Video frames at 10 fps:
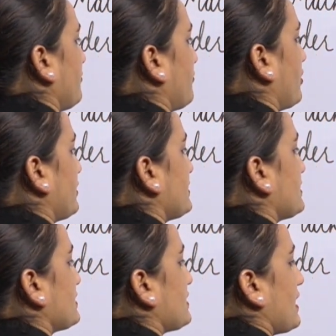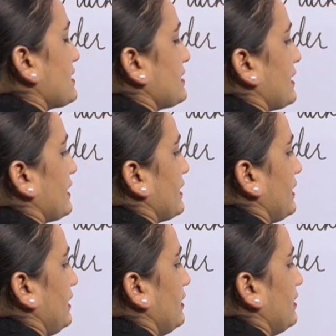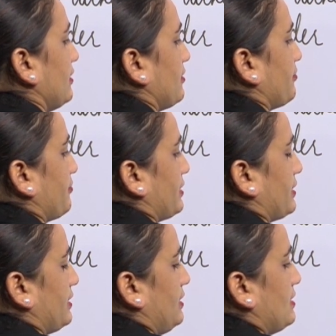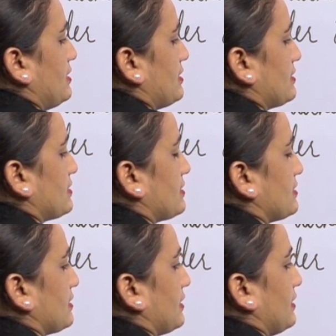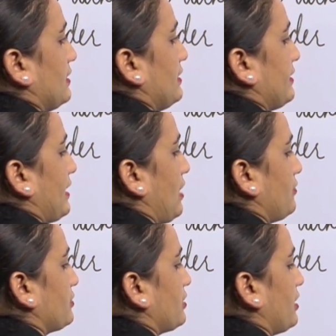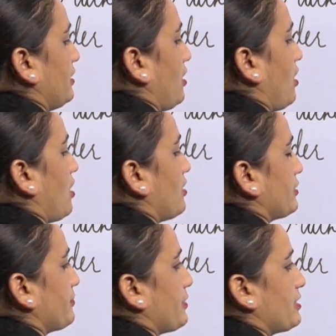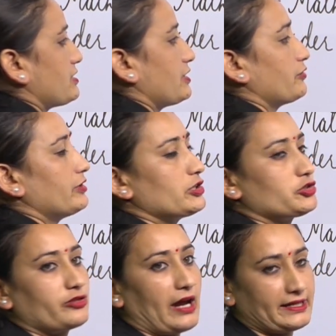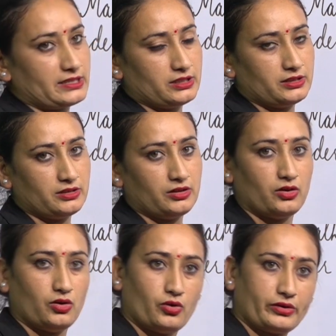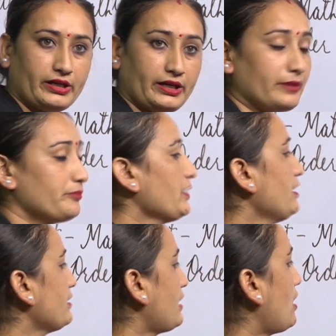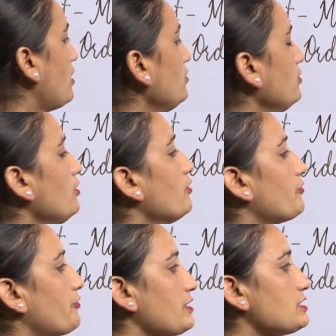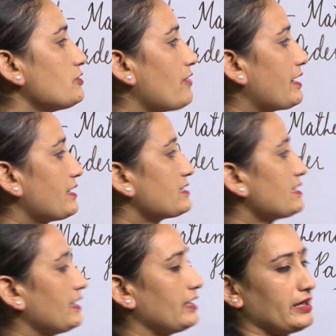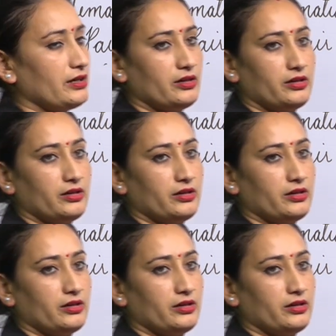vertices as A, B, C. Now their order pairs you need to write. Okay, now first one is A.